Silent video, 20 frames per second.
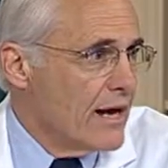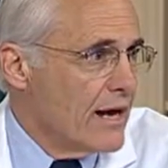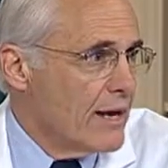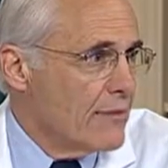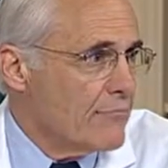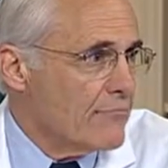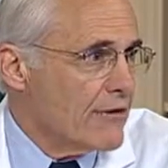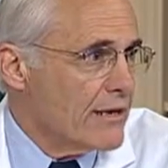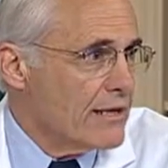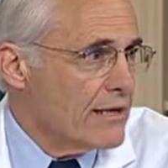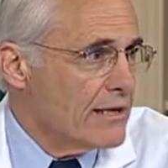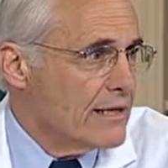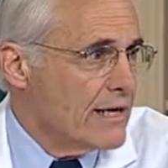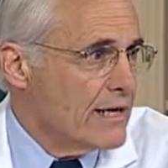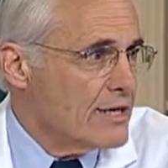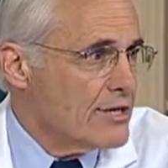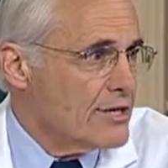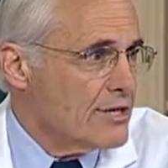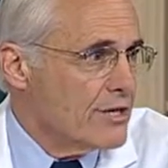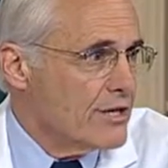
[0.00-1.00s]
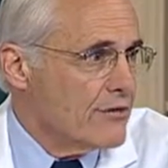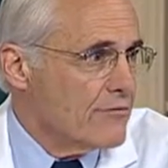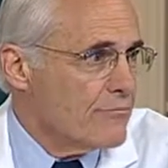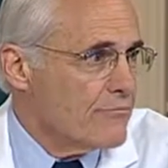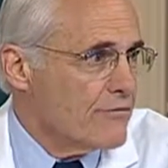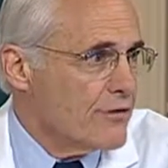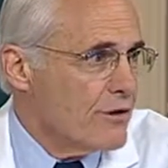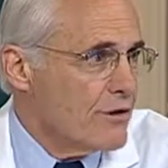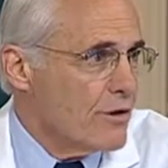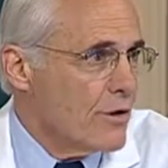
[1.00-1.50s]
upregulation of
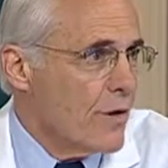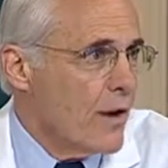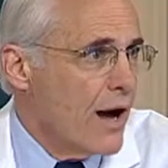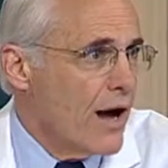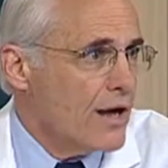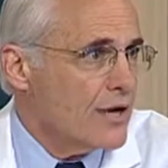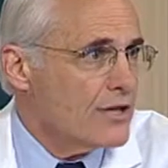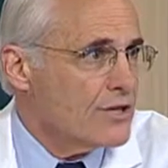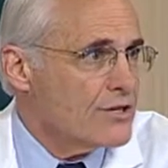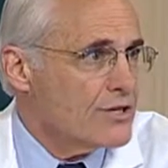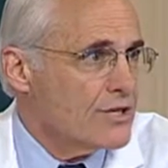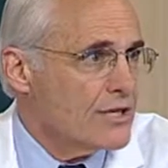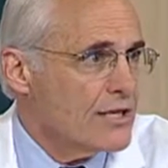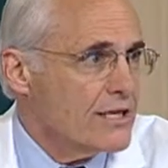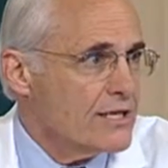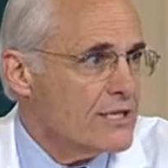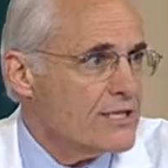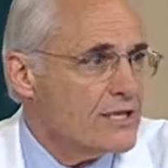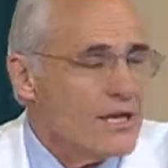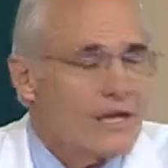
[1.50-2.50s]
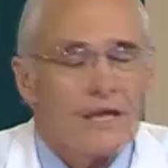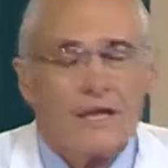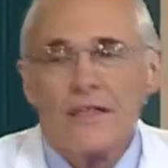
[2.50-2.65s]
proto-oncogenes,